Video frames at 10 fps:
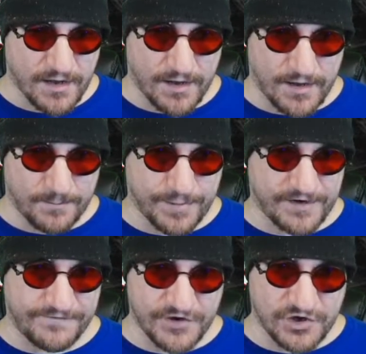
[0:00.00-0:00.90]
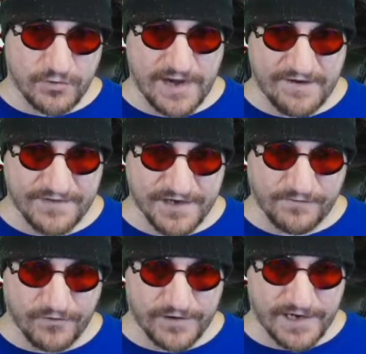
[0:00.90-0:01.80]
Um, but if you don't have that
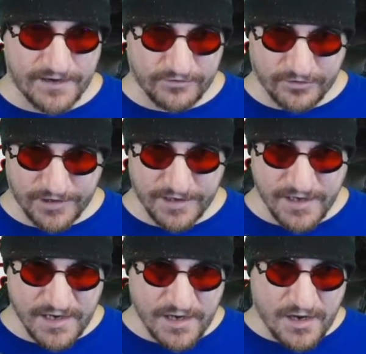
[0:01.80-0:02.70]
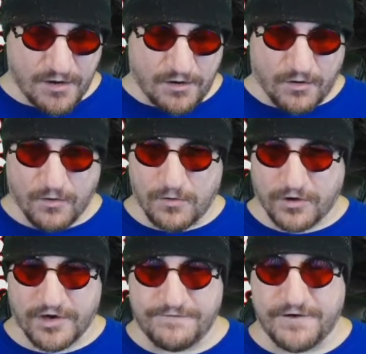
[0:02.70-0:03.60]
Devoted Knight early,
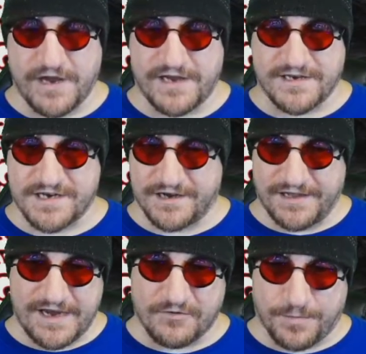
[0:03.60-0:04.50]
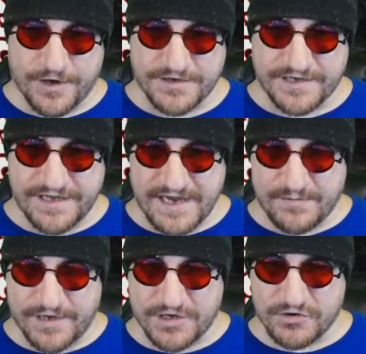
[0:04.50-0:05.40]
or if you get into the later parts of the
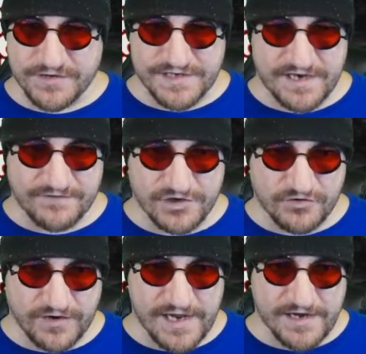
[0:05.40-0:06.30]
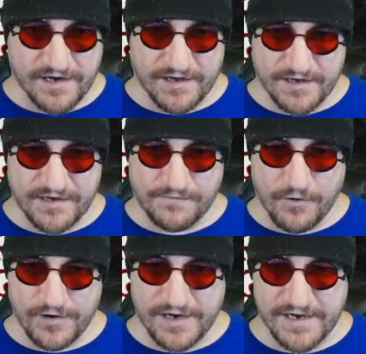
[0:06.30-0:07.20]
game, like turn seven, turn eight, uh,
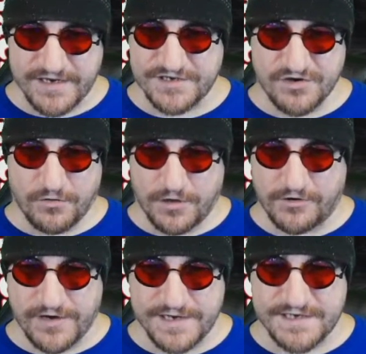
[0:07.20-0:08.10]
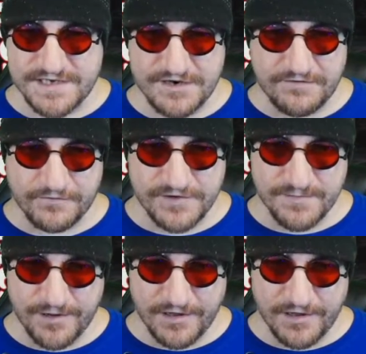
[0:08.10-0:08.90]
Devoted Knight is no longer necessary for his